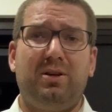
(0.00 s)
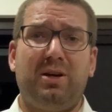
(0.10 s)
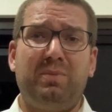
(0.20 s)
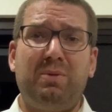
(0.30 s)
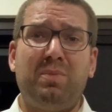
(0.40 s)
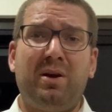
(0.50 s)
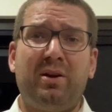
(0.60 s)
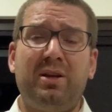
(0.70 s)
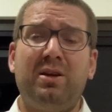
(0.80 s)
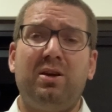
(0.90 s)
I mean,
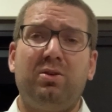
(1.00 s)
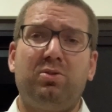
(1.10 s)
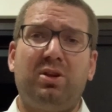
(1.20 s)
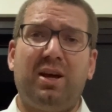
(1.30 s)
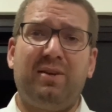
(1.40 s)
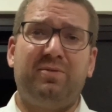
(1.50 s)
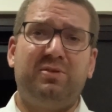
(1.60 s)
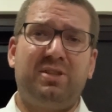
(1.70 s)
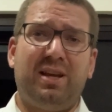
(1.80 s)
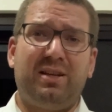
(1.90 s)
Mary could have
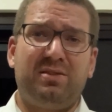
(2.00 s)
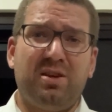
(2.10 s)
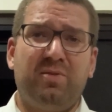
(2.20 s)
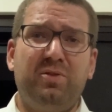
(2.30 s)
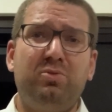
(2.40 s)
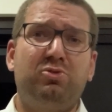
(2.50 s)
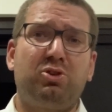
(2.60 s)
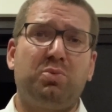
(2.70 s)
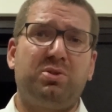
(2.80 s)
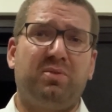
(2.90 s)
taken a few
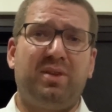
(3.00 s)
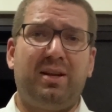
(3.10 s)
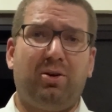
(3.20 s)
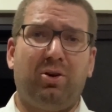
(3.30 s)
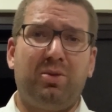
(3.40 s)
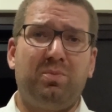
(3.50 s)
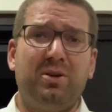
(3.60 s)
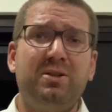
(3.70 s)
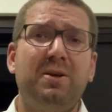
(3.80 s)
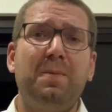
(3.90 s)
drops of that
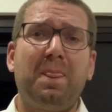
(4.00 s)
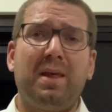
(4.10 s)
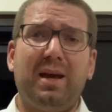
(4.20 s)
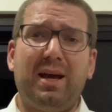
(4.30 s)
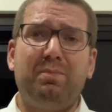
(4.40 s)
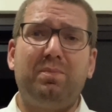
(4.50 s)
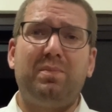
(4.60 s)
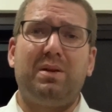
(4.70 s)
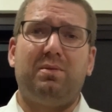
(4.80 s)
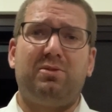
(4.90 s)
ointment and
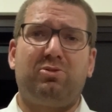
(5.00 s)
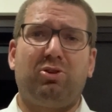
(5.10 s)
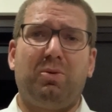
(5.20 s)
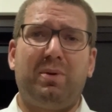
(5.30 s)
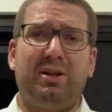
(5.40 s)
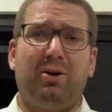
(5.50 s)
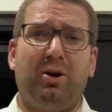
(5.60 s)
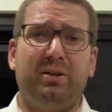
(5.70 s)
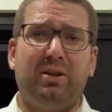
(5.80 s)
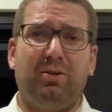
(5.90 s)
drop it
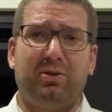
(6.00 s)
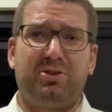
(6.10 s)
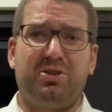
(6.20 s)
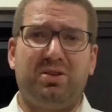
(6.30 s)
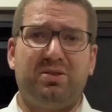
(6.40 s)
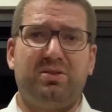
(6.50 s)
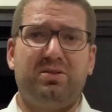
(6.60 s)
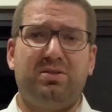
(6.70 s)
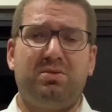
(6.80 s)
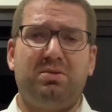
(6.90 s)
on the Lord
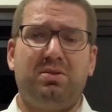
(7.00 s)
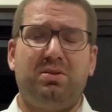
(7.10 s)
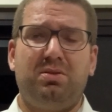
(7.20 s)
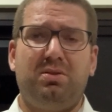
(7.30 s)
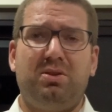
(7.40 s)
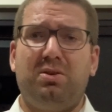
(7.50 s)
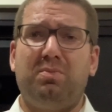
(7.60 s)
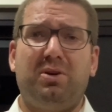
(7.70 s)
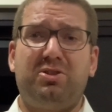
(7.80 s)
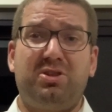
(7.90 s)
Jesus.
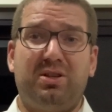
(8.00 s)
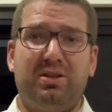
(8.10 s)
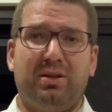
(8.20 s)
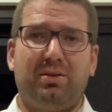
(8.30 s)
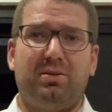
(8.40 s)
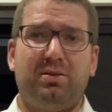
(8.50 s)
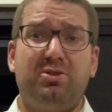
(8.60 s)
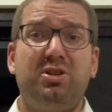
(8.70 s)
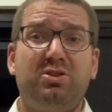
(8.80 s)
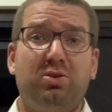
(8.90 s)
But she didn't.
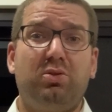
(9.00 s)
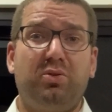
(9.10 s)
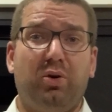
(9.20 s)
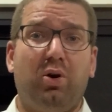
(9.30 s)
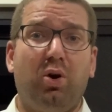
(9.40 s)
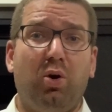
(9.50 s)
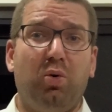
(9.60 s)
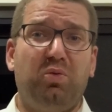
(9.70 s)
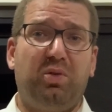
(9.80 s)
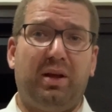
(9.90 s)
She took the
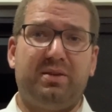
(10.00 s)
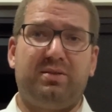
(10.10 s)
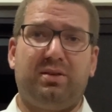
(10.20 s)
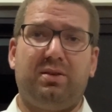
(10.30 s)
whole flask